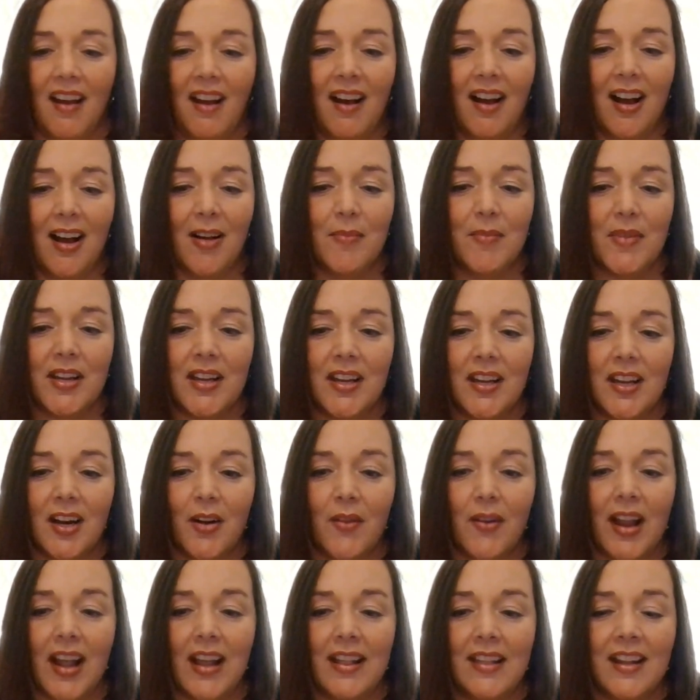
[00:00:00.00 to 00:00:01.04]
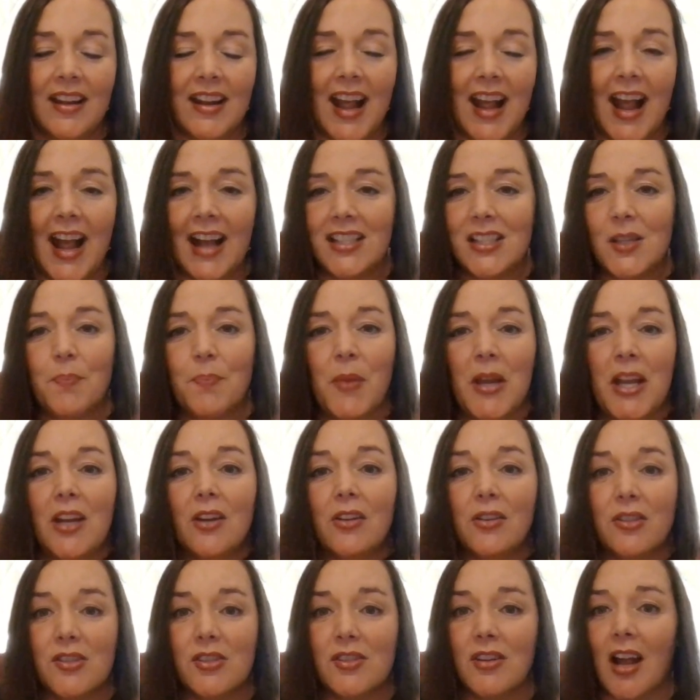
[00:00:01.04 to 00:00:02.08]
Yeah. Um, you know, and then ask
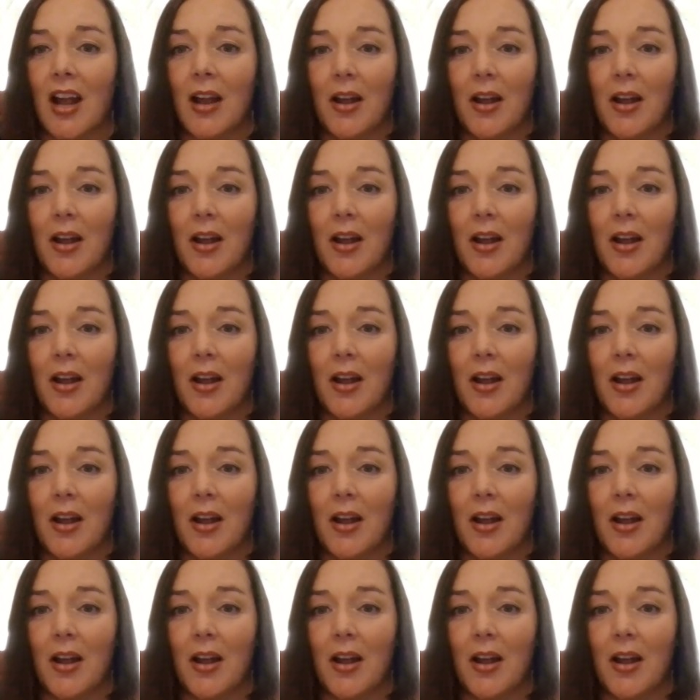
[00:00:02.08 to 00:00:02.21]
peers.